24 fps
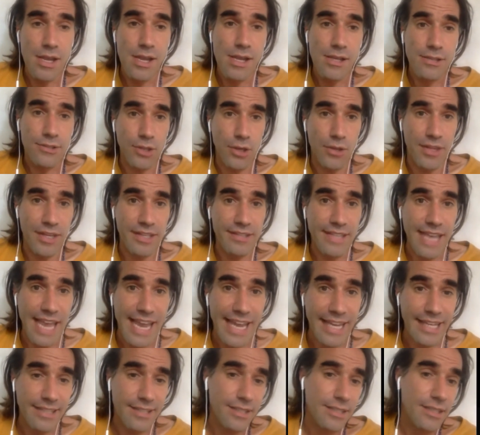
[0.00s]
So these
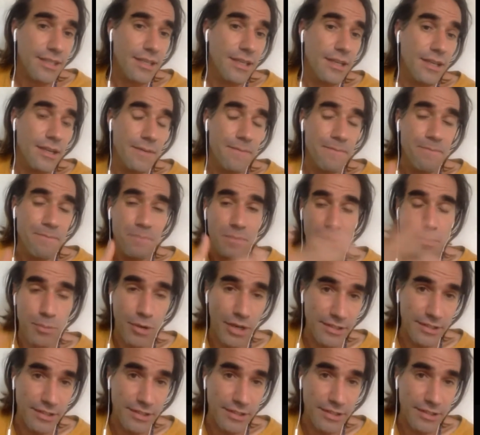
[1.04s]
eight
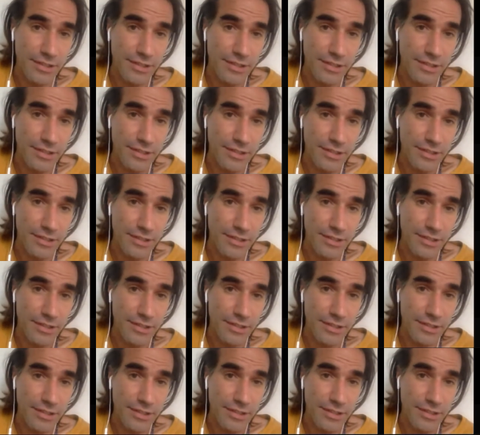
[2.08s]
principles,
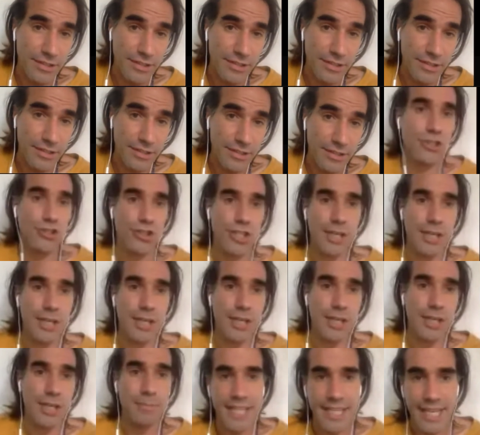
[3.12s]
being in right
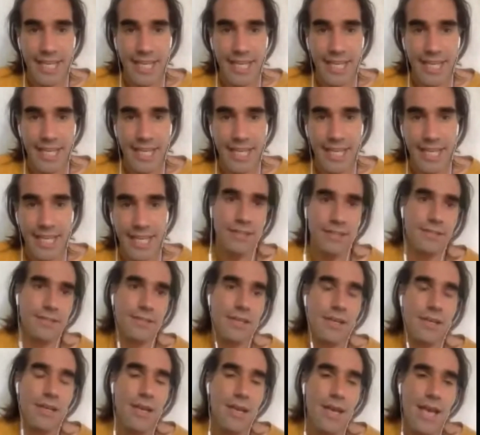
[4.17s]
relationship, seeking
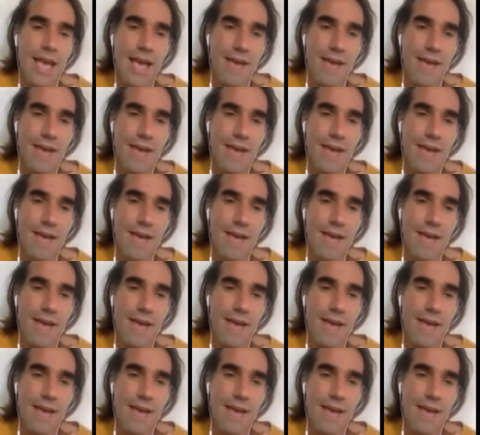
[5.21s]
balance,